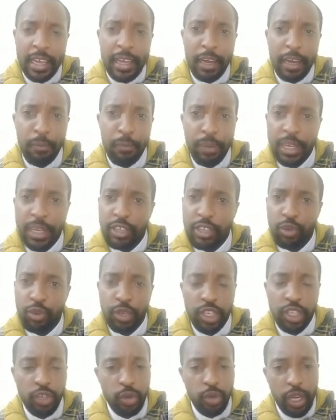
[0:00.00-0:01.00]
page,
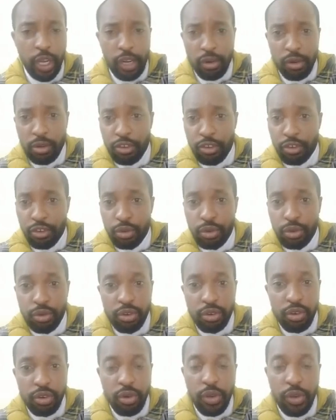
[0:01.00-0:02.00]
which you can also
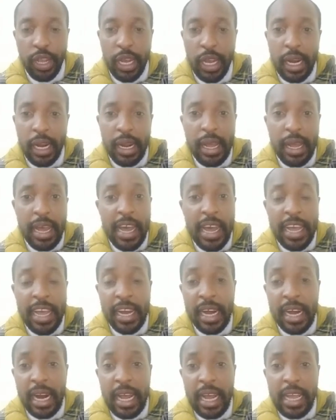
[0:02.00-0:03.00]
go in there
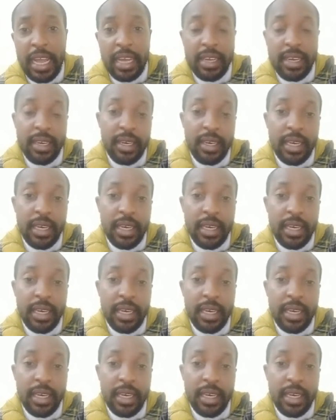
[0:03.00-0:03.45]
and like.